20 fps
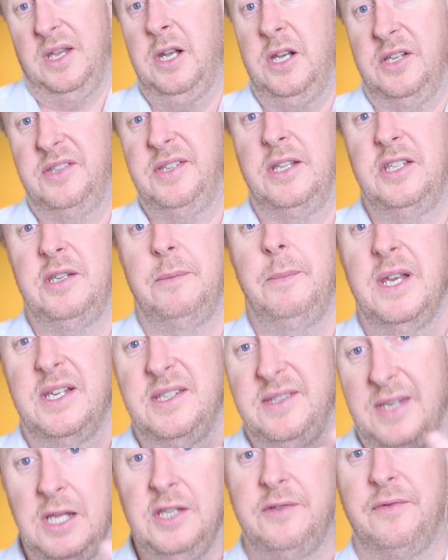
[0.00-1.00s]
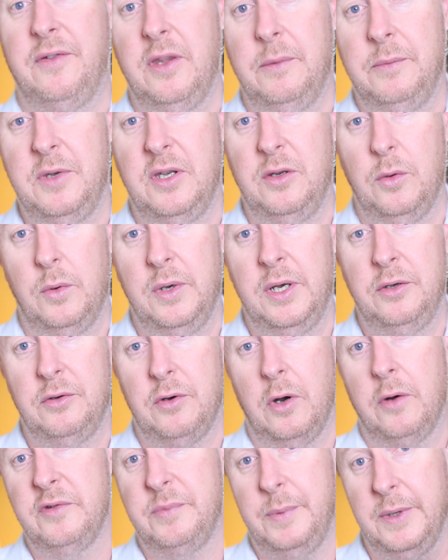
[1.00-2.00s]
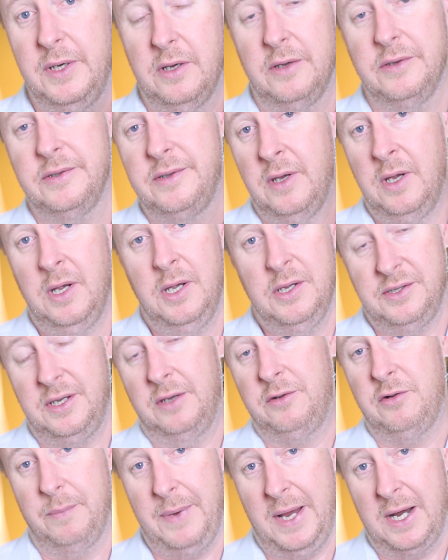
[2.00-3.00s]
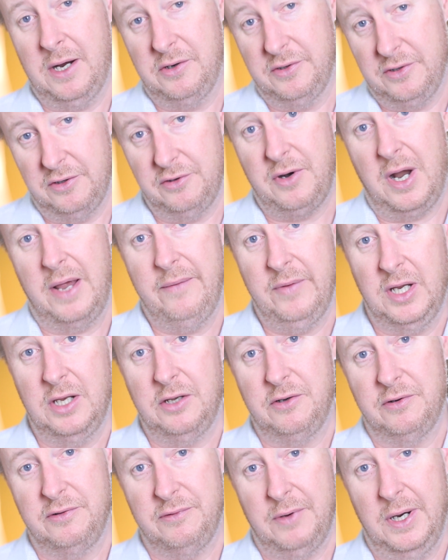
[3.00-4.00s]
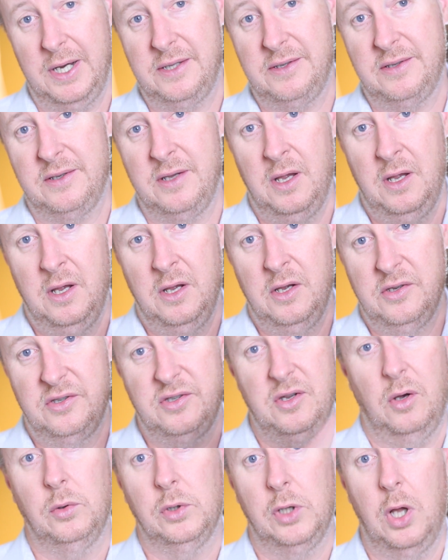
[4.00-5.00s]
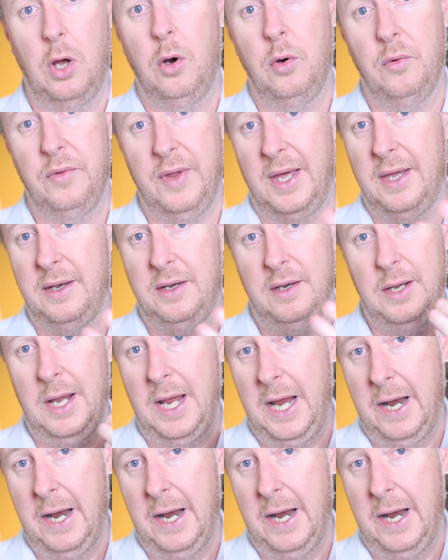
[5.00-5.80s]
In a sense, it makes sense for them to do it in droves because central bankers are driving interest rates so low that